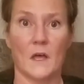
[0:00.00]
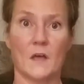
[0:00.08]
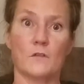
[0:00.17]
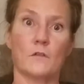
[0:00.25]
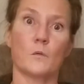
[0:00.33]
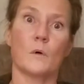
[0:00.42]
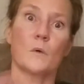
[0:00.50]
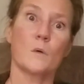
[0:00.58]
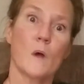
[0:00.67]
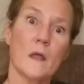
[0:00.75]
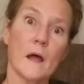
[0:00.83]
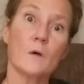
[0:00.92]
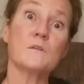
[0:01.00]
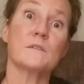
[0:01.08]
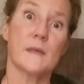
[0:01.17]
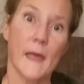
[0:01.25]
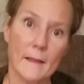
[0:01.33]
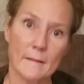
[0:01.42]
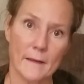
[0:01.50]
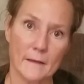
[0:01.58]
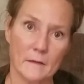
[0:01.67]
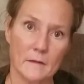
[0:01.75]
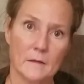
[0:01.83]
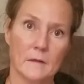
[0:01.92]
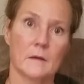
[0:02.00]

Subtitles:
And so when we went out sailing,